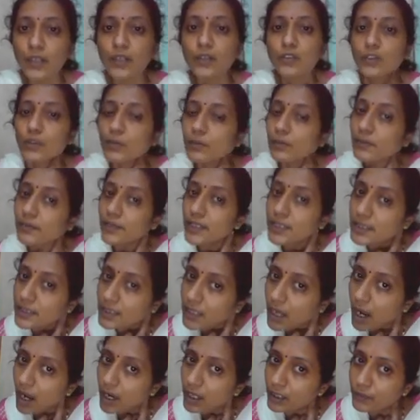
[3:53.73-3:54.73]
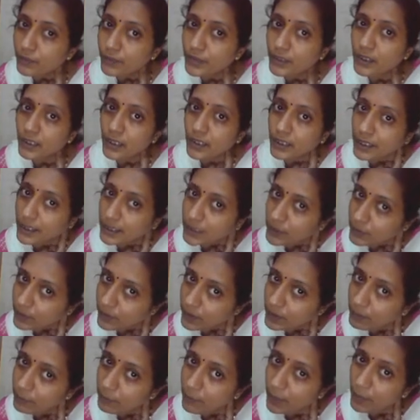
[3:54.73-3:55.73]
So we will start with the next
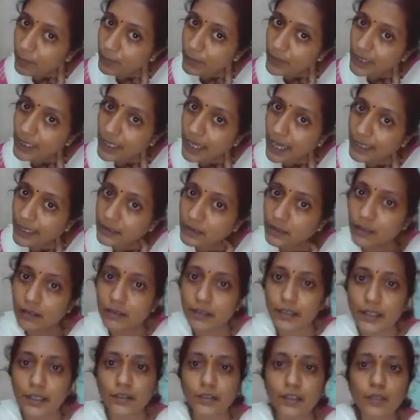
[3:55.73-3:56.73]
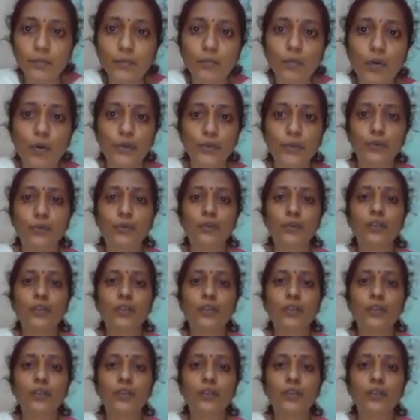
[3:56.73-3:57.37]
one, memory accelerator module